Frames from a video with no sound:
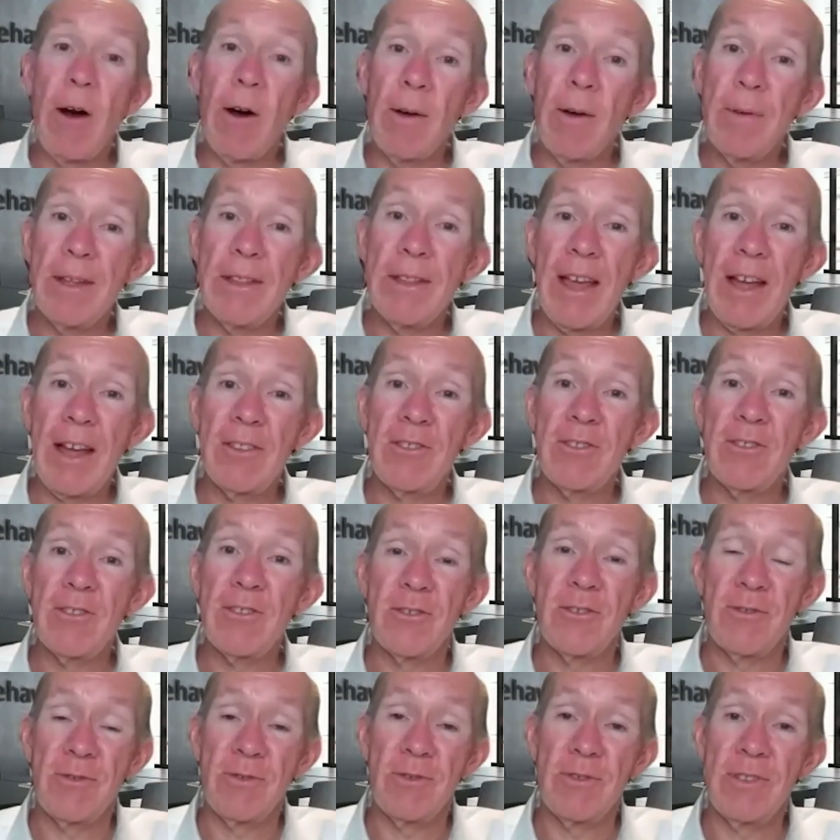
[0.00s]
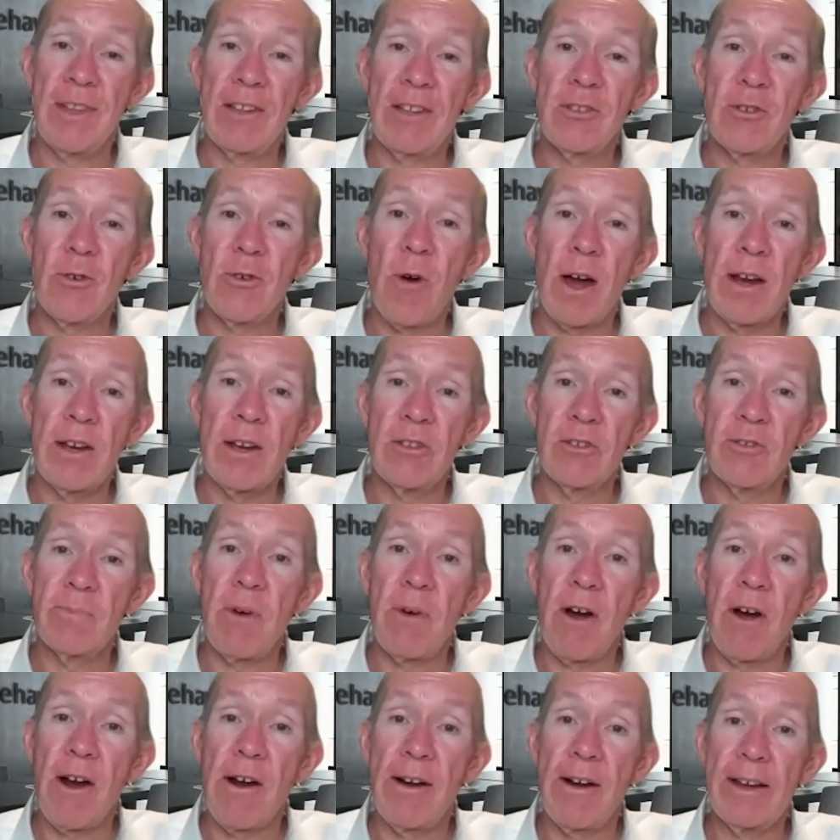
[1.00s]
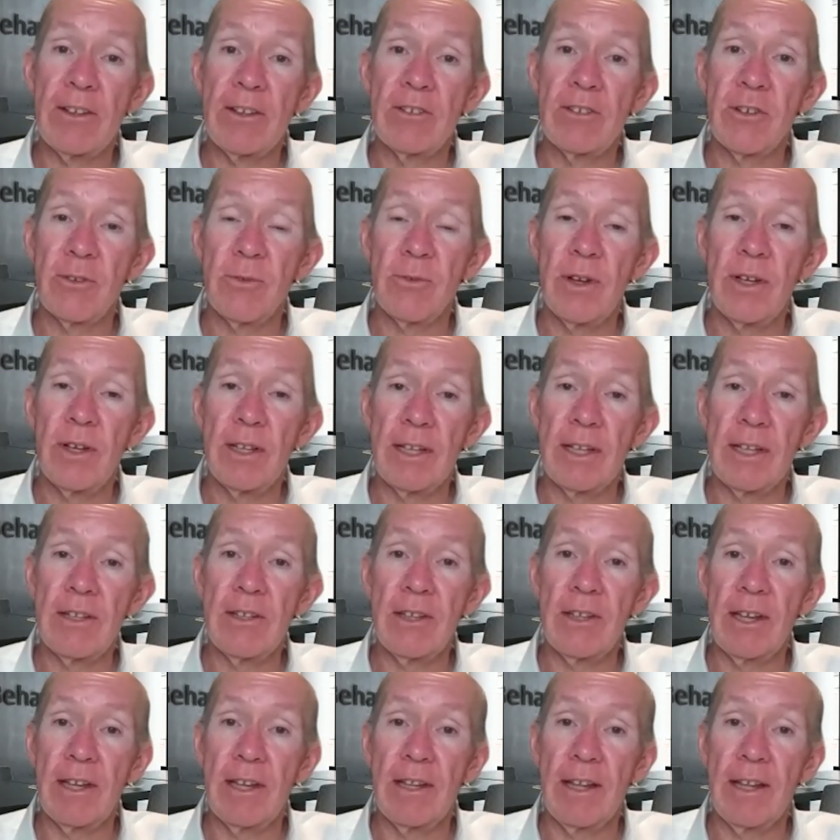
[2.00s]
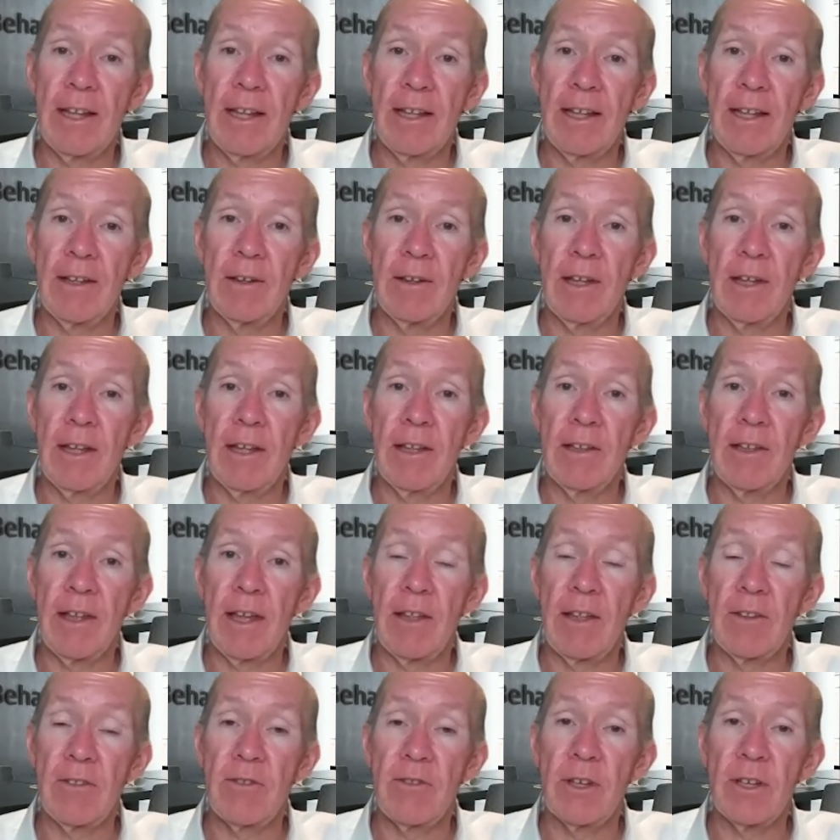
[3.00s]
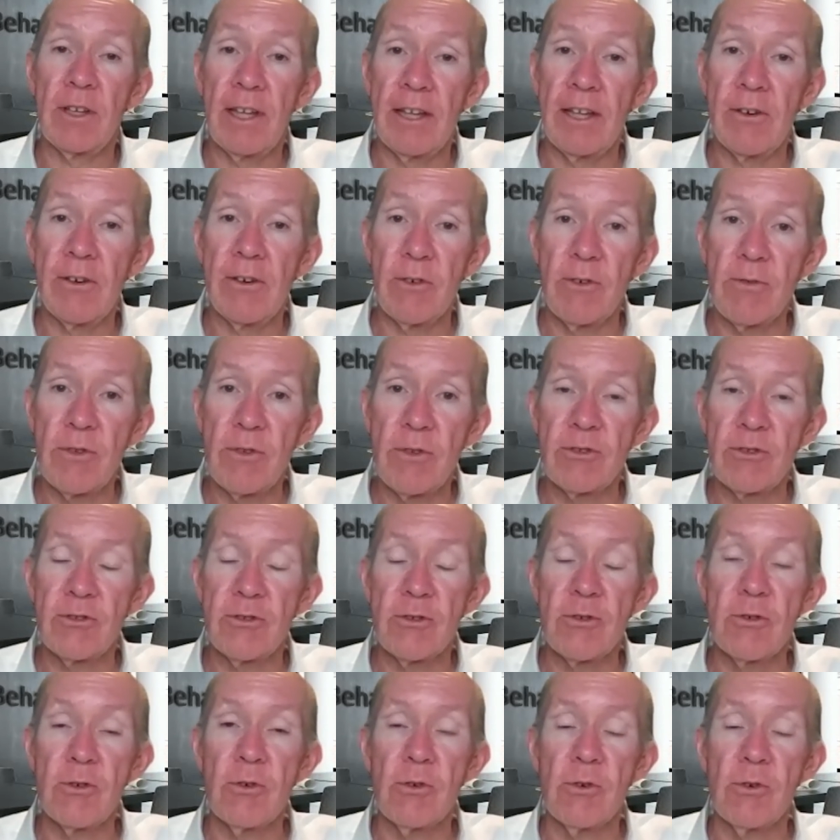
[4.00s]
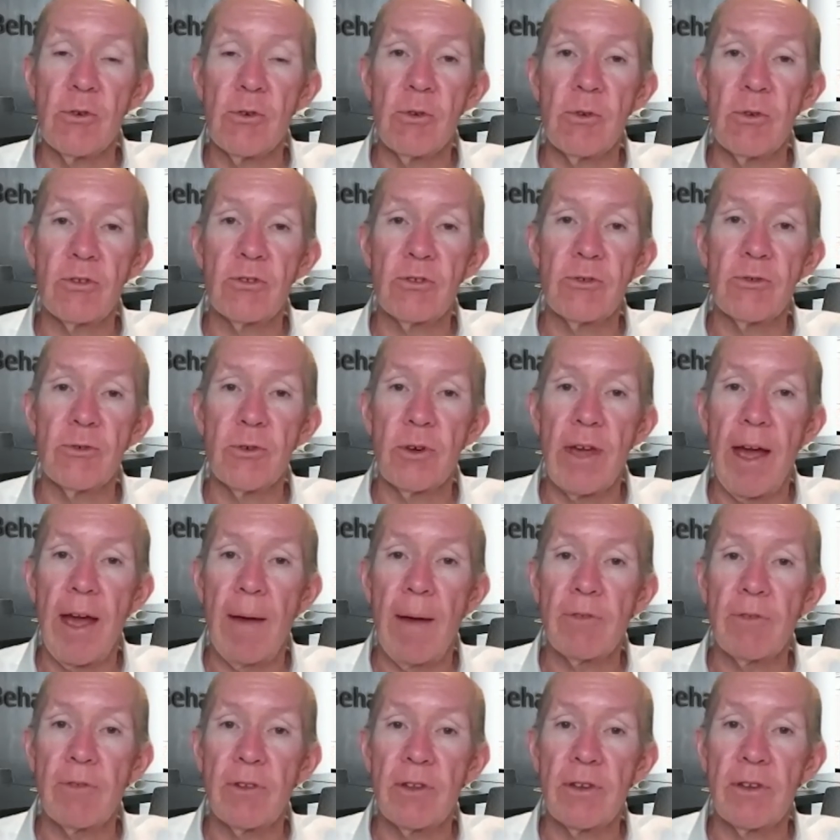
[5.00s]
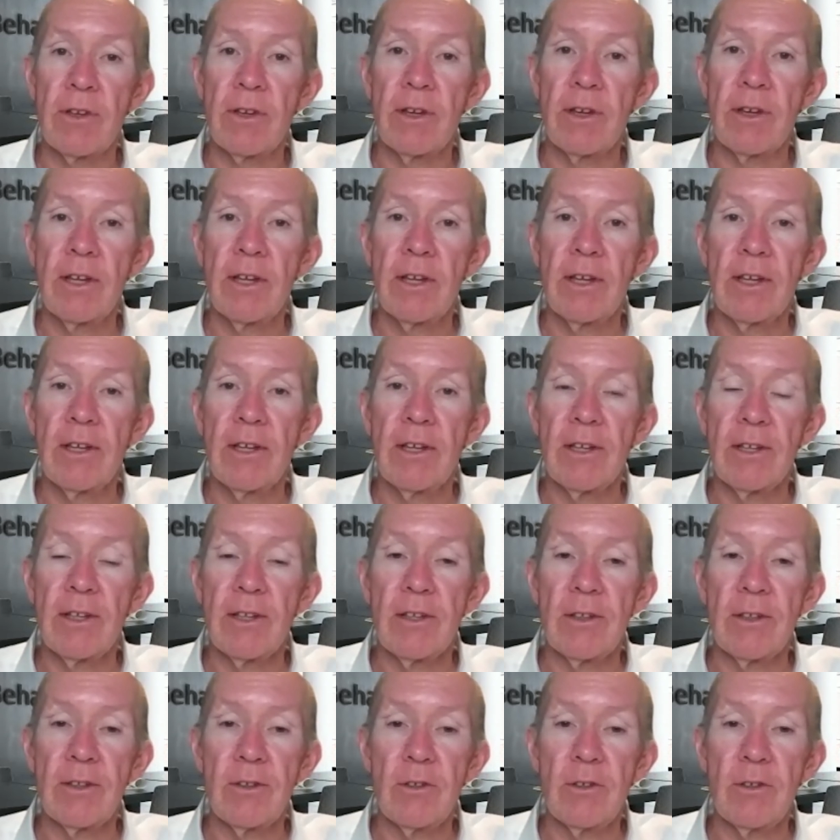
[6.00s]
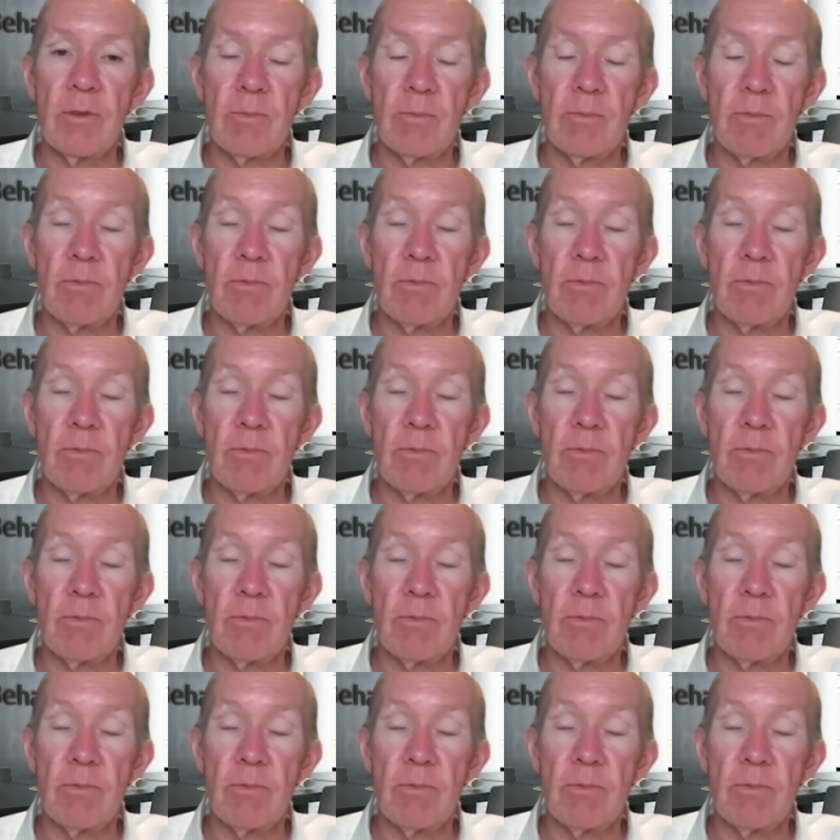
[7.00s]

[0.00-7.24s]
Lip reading: I mean, that's quite inspiring. So really, as the leader of the school captain, you